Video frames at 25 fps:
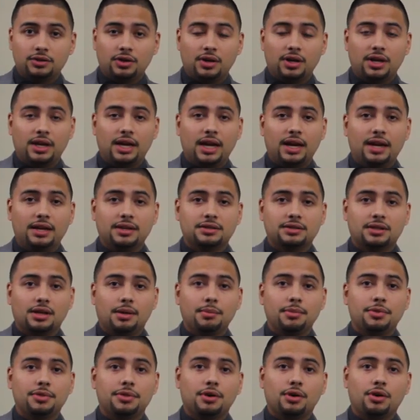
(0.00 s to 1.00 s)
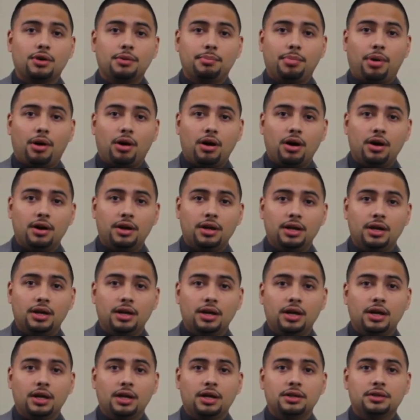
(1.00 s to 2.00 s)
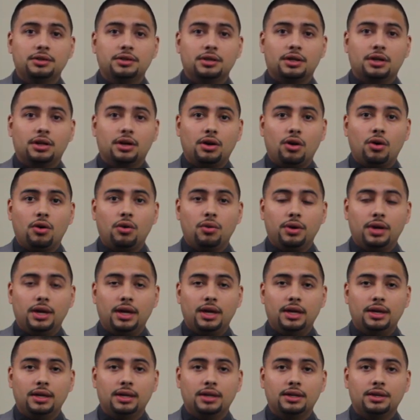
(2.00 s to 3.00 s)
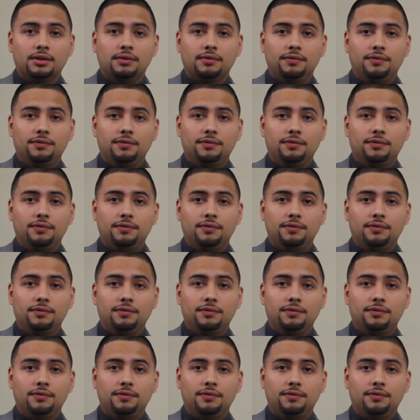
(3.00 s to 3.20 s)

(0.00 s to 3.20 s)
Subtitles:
So, you're getting some third party to go in,